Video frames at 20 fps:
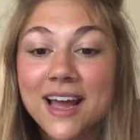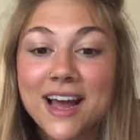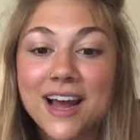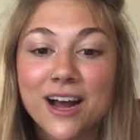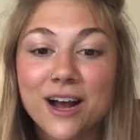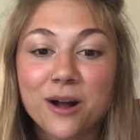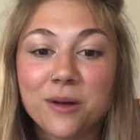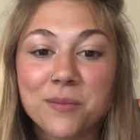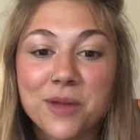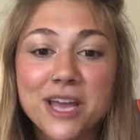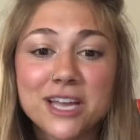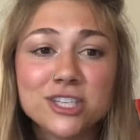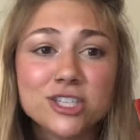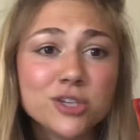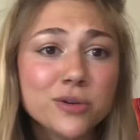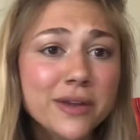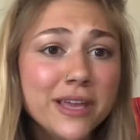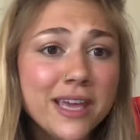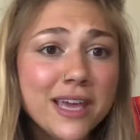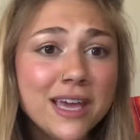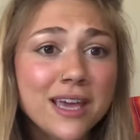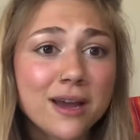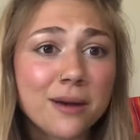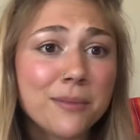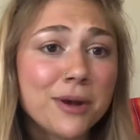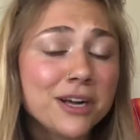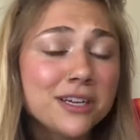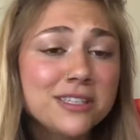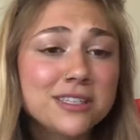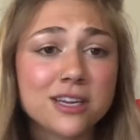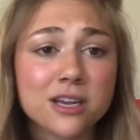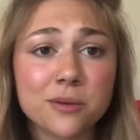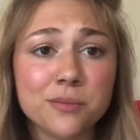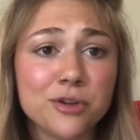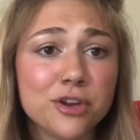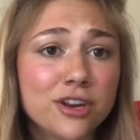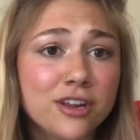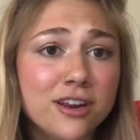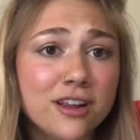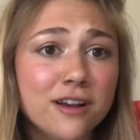and doing it amongst a
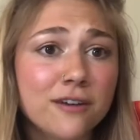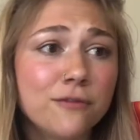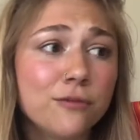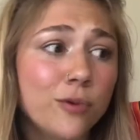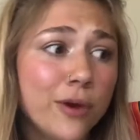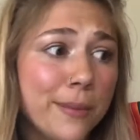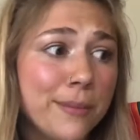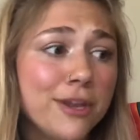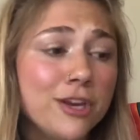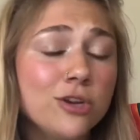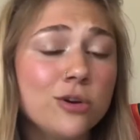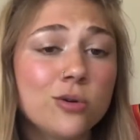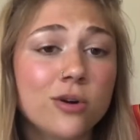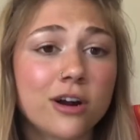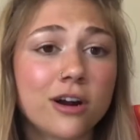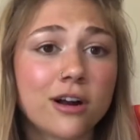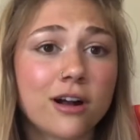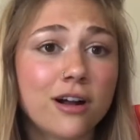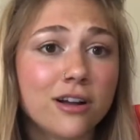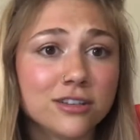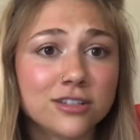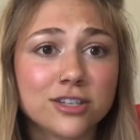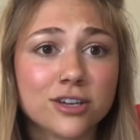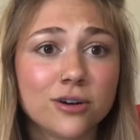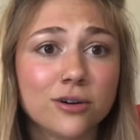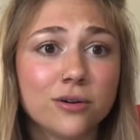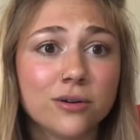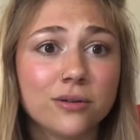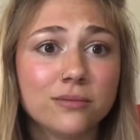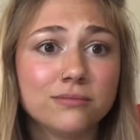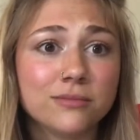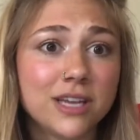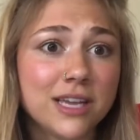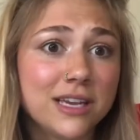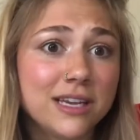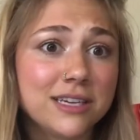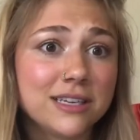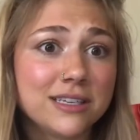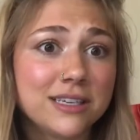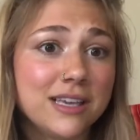community of women who are also
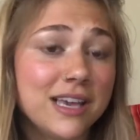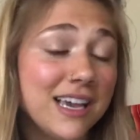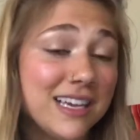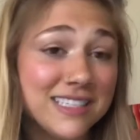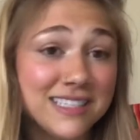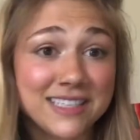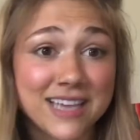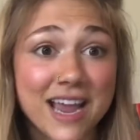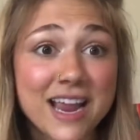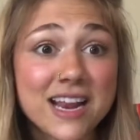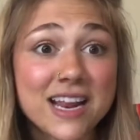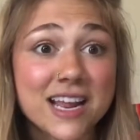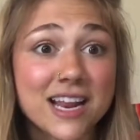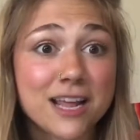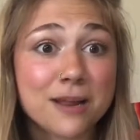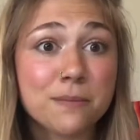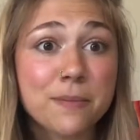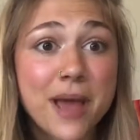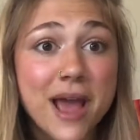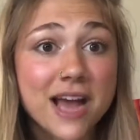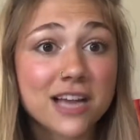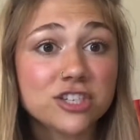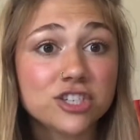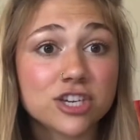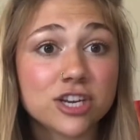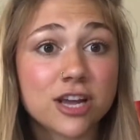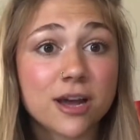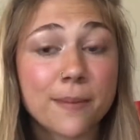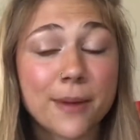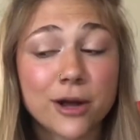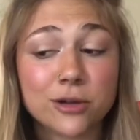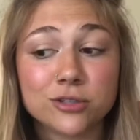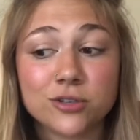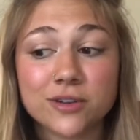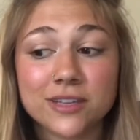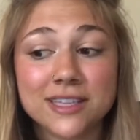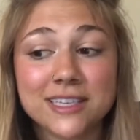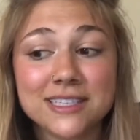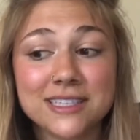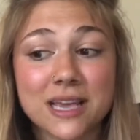excited and passionate about
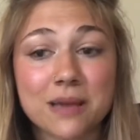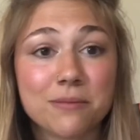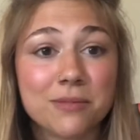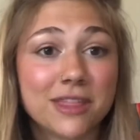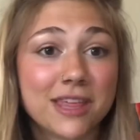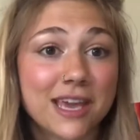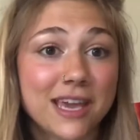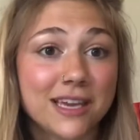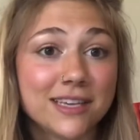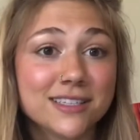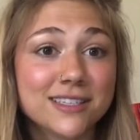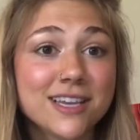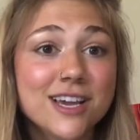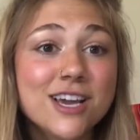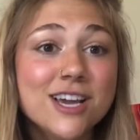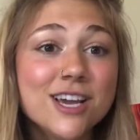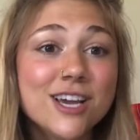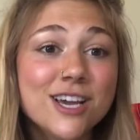doing the same things.